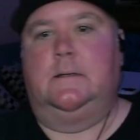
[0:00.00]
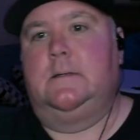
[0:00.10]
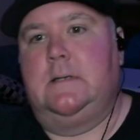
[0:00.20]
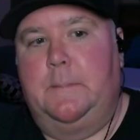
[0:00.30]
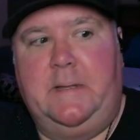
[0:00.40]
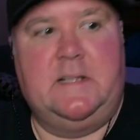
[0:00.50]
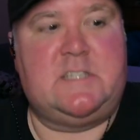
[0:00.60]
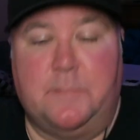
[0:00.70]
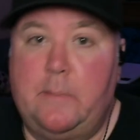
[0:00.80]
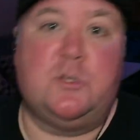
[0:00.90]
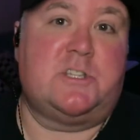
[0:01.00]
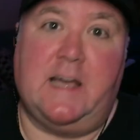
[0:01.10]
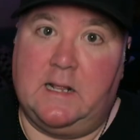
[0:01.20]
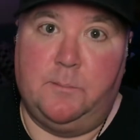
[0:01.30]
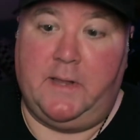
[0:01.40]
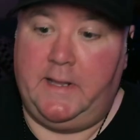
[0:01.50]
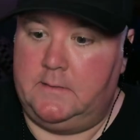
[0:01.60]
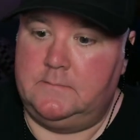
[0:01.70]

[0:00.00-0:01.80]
I mean, some people just gotta complain.